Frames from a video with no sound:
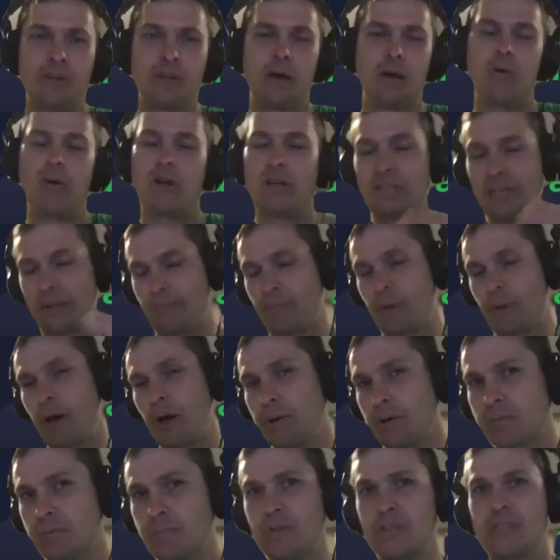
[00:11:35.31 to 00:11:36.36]
I don't say
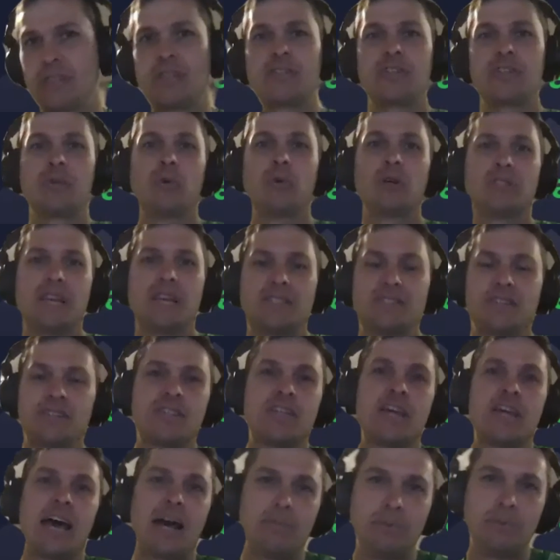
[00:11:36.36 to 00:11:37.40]
post, but essentially once that's
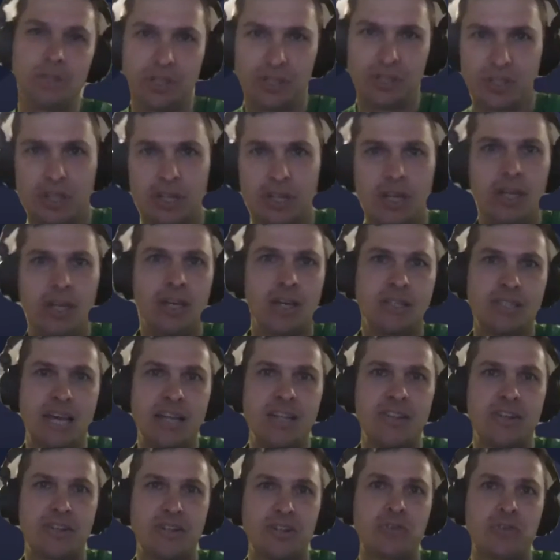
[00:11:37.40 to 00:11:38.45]
established,
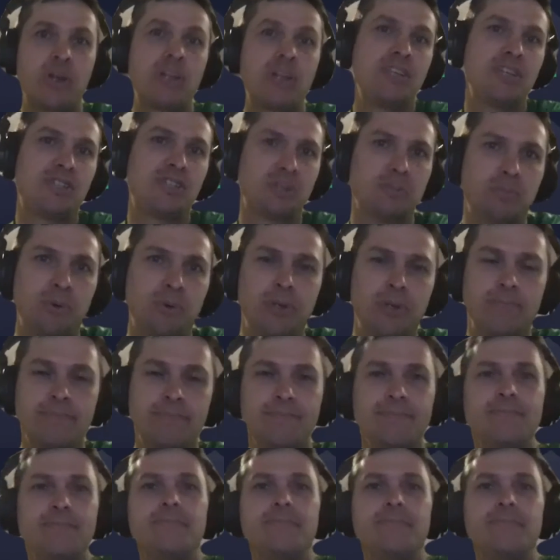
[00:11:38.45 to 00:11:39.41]
because there's a transition point.